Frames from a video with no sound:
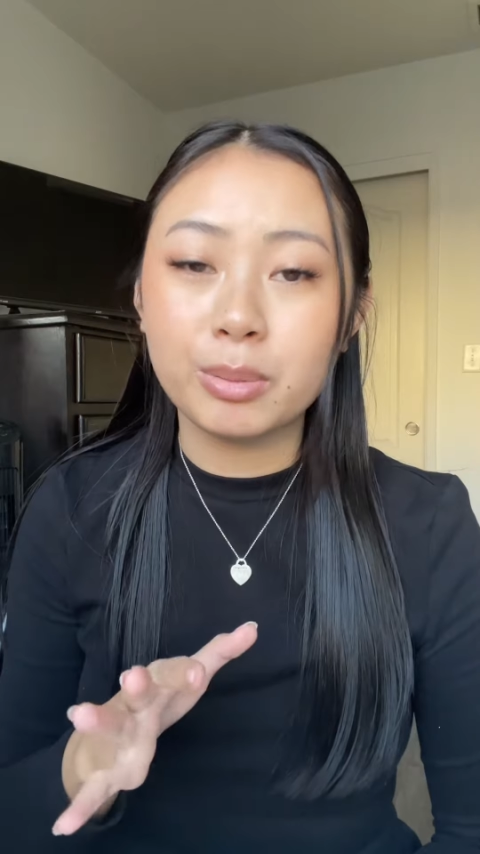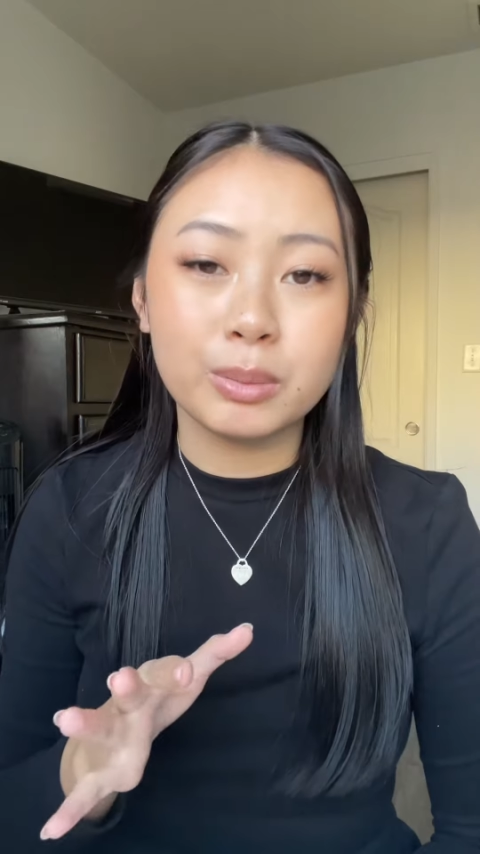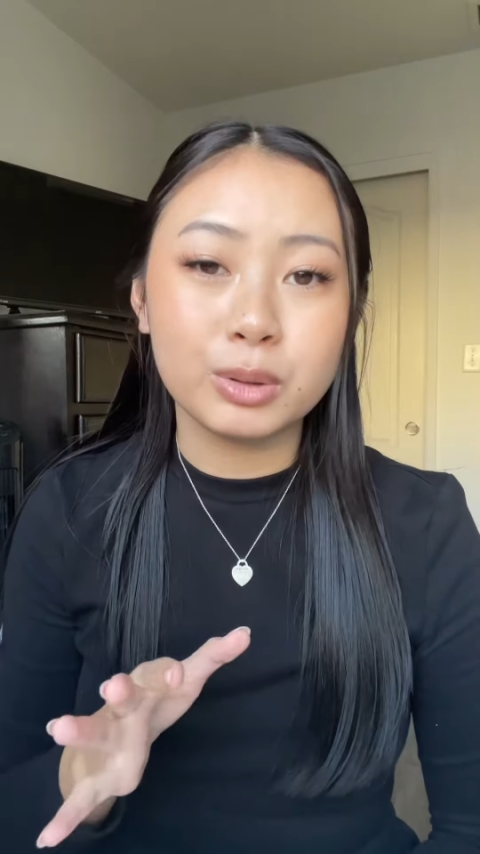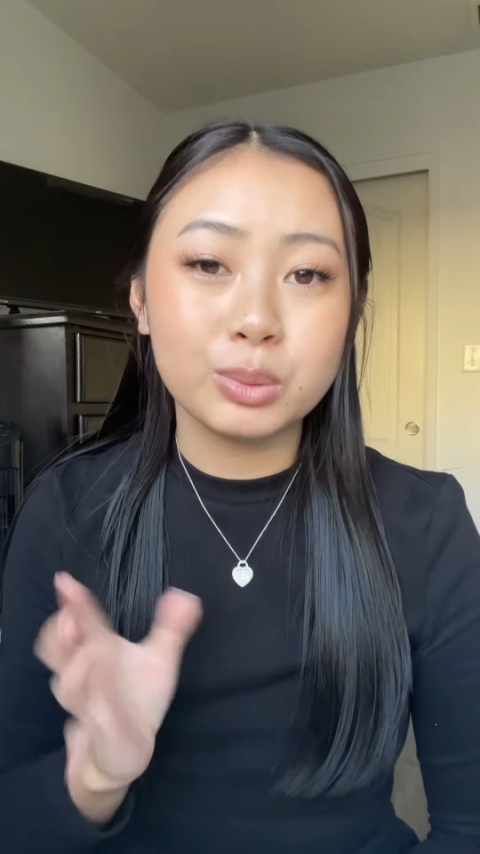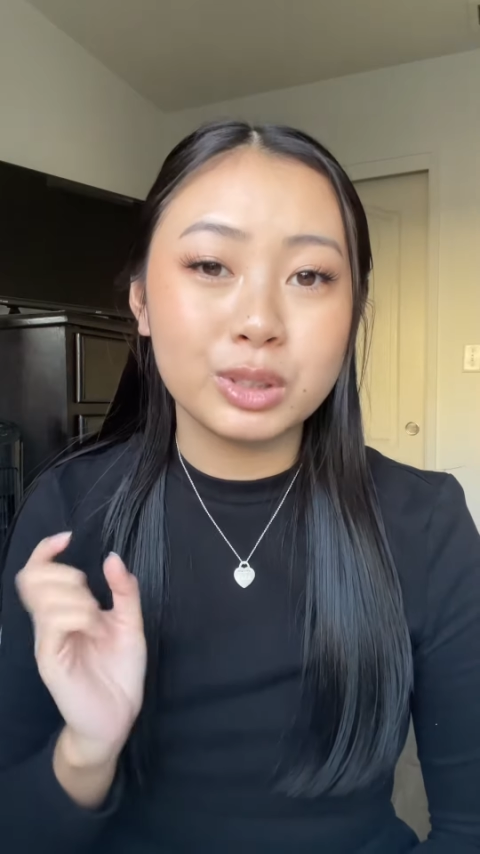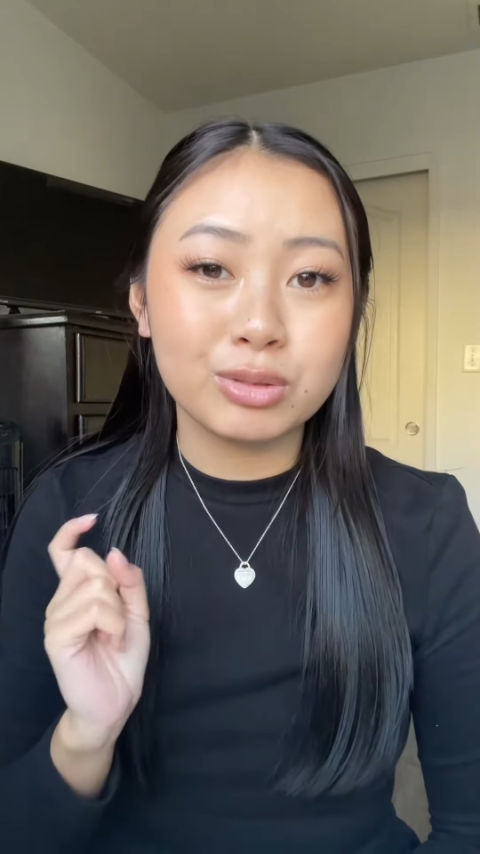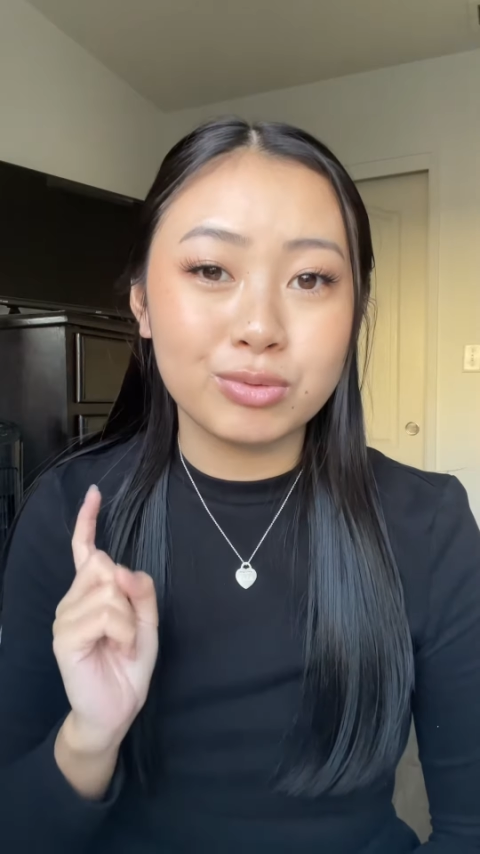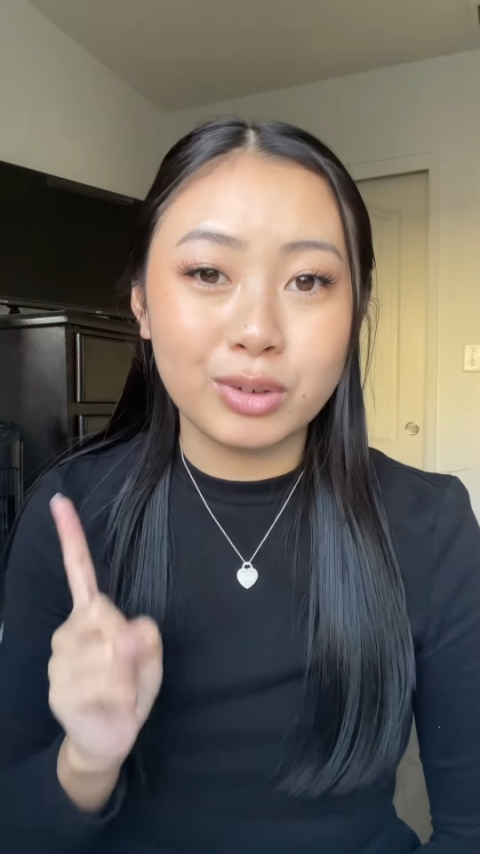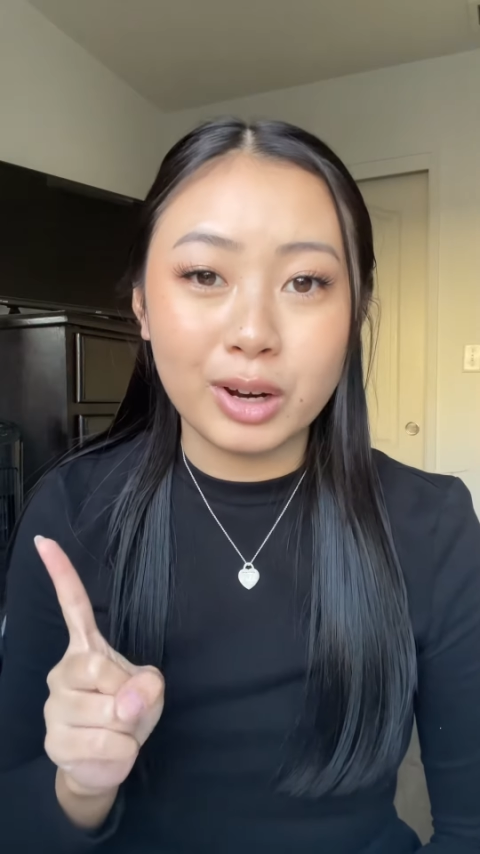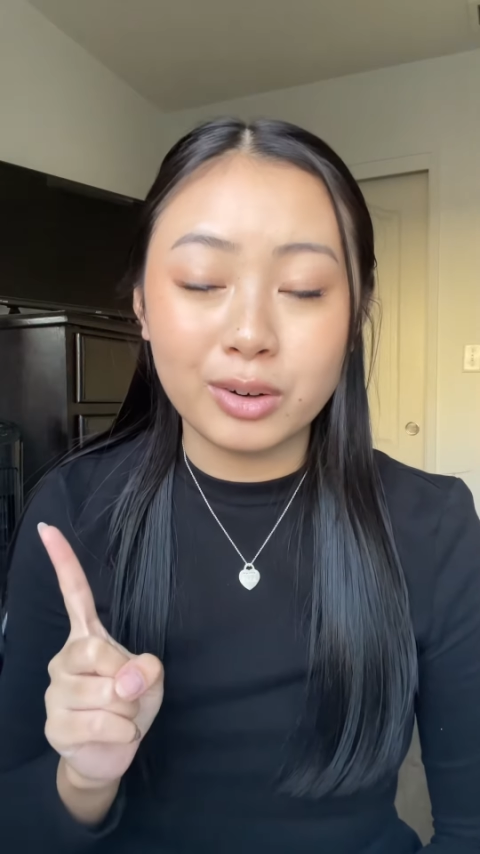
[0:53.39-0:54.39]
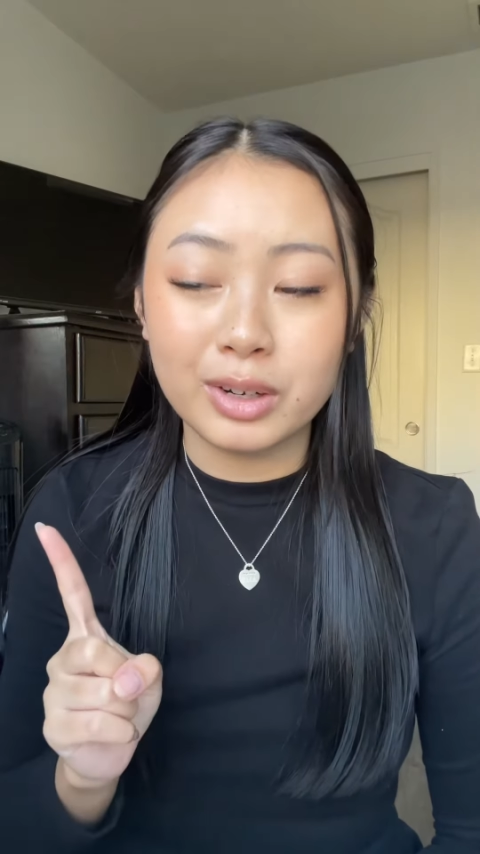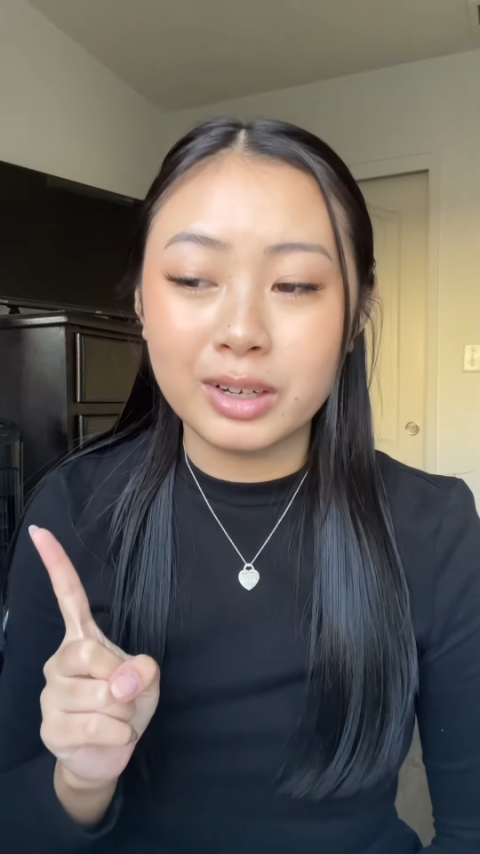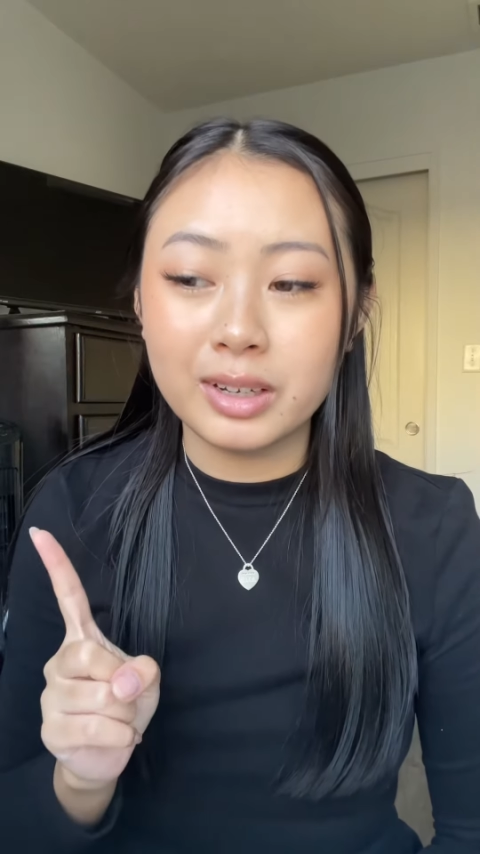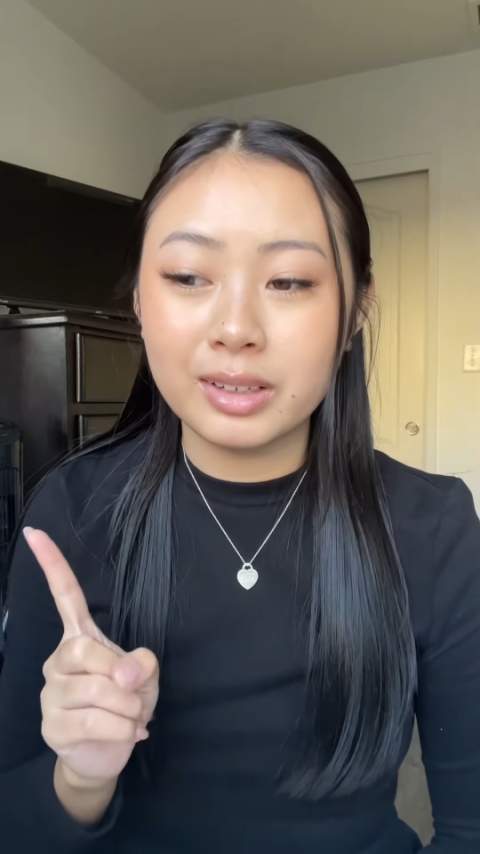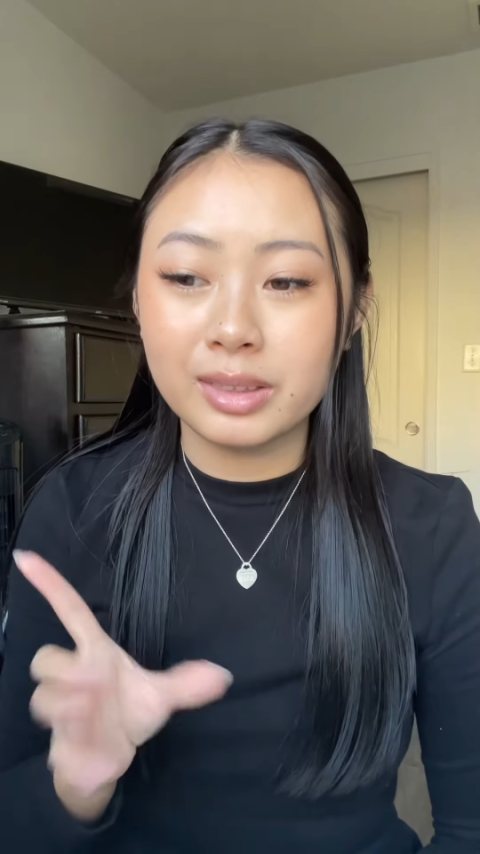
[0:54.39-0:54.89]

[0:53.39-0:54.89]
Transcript: pimple was very